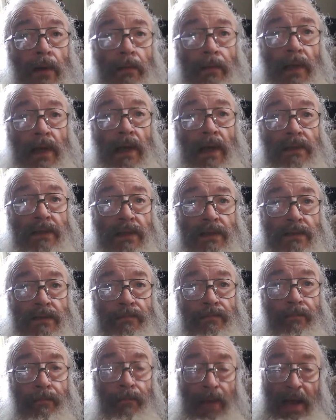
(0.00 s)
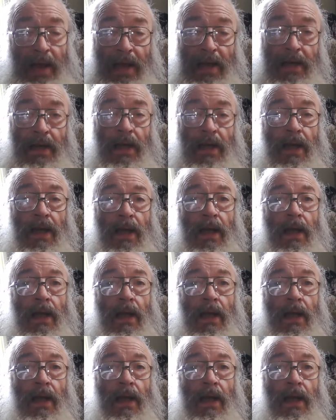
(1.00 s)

because it's been